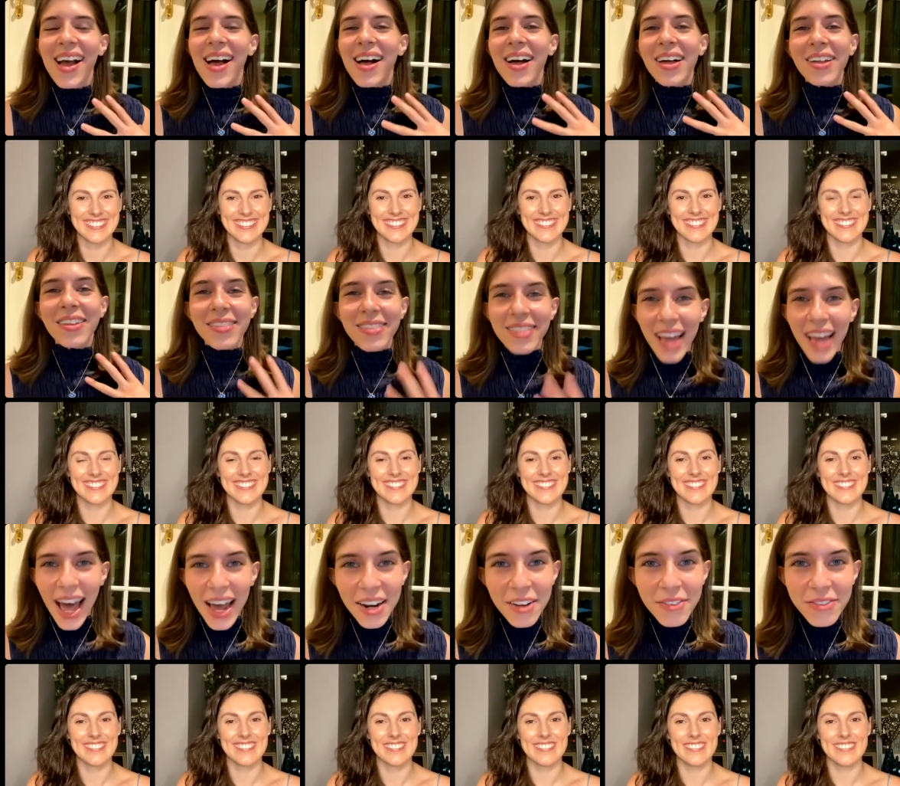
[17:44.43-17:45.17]
Speaker 1: a
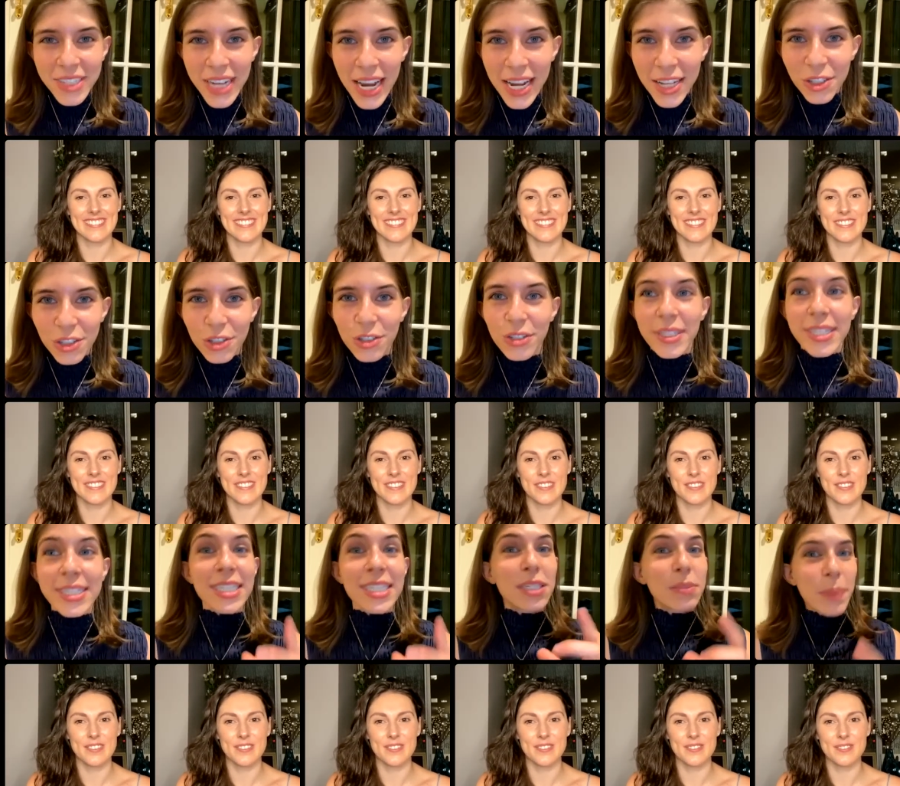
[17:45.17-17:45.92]
lot of dancers,
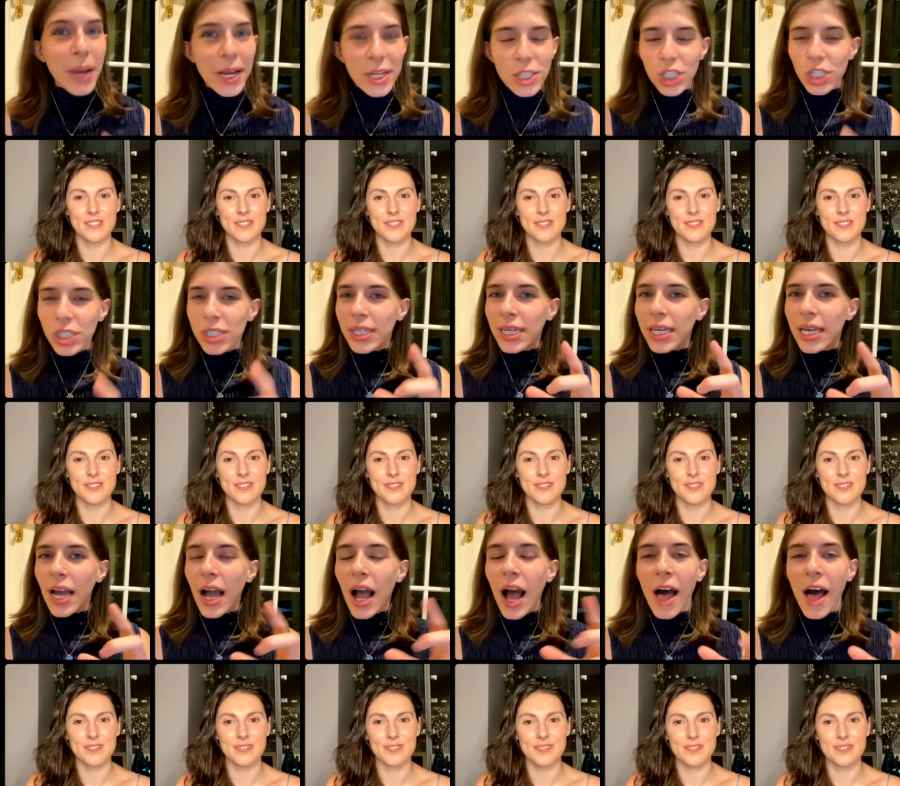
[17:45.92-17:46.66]
especially
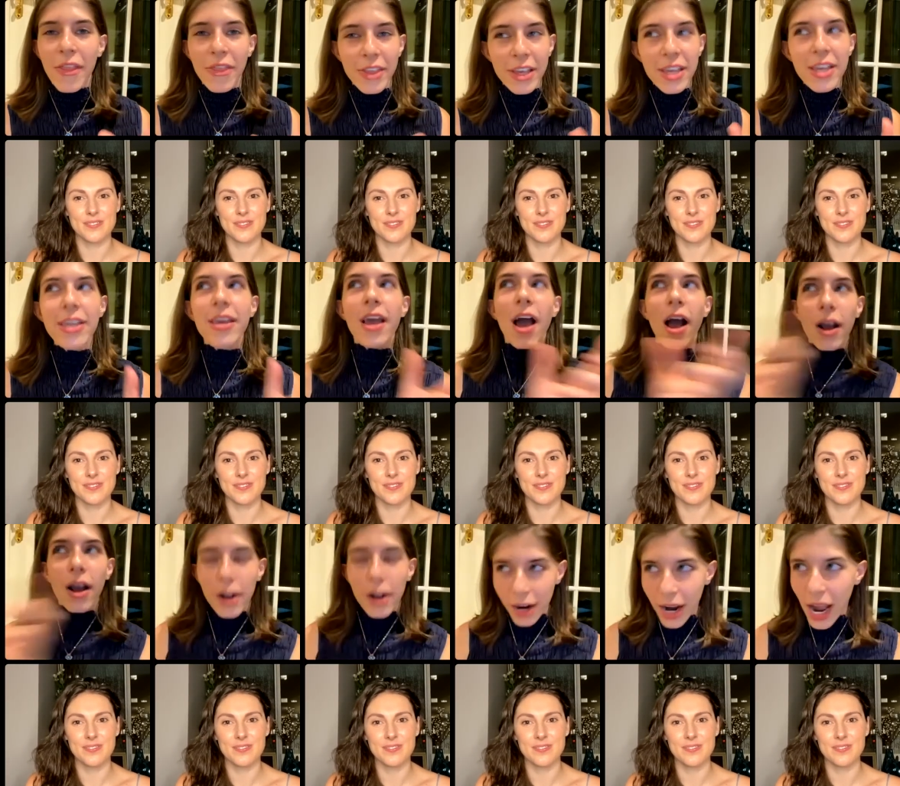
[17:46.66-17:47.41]
on the
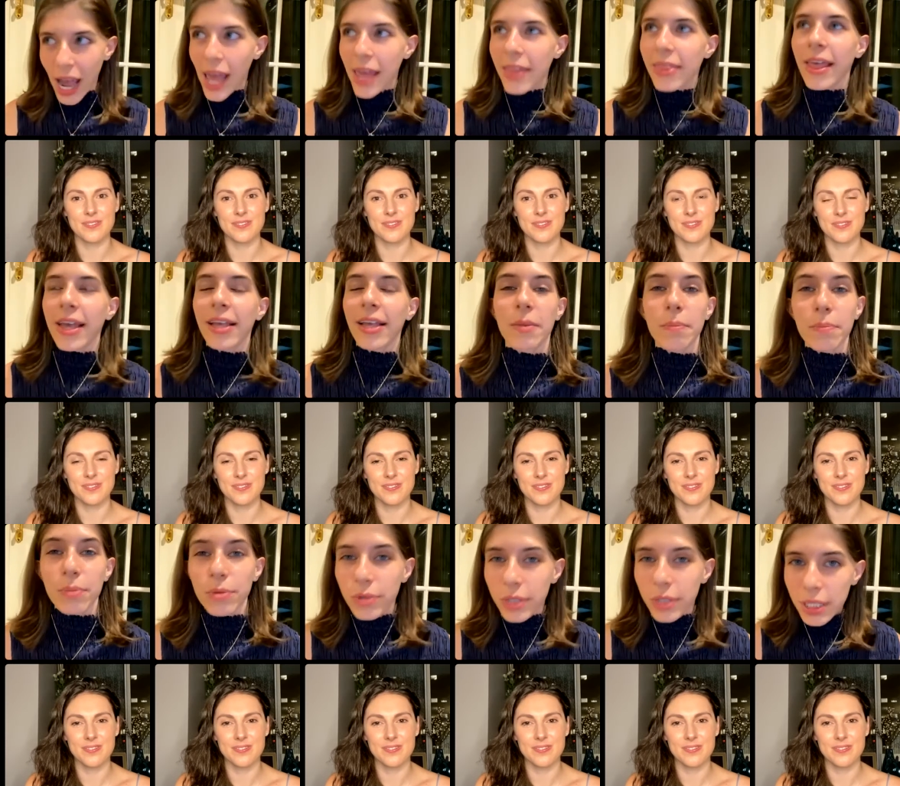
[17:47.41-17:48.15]
younger end, like the
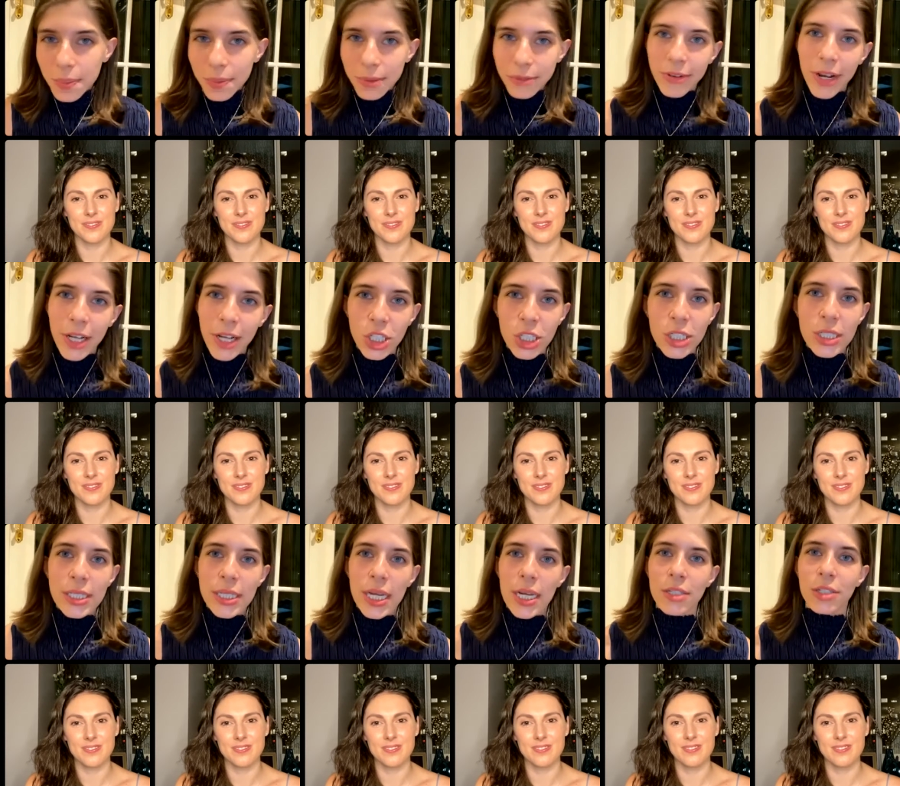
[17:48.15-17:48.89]
pre-professional
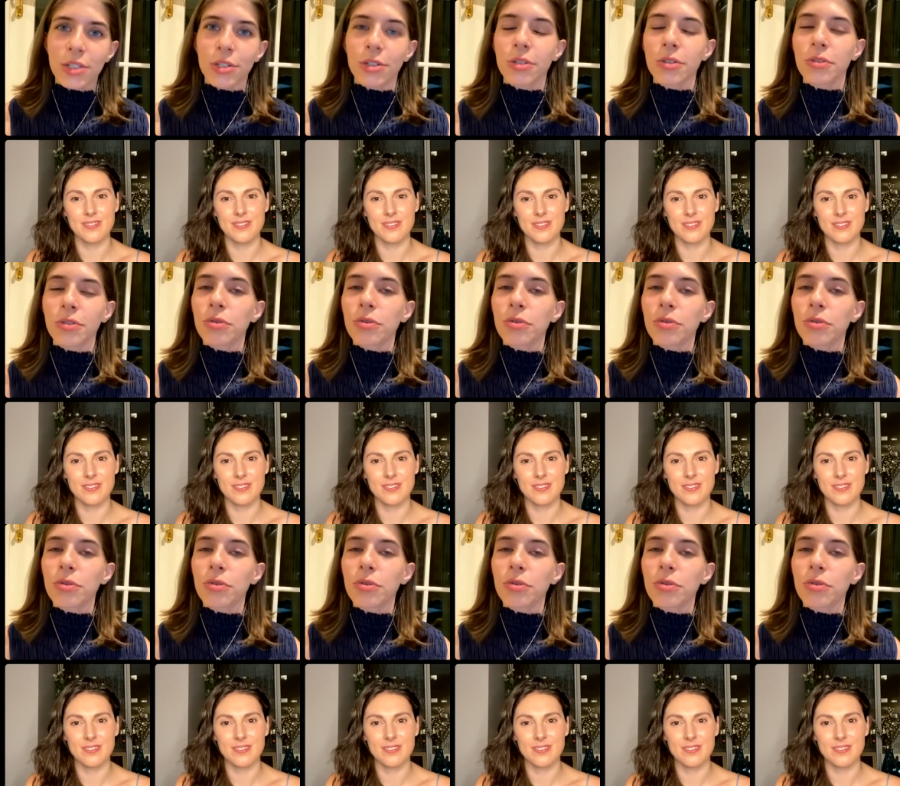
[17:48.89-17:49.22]
dancers,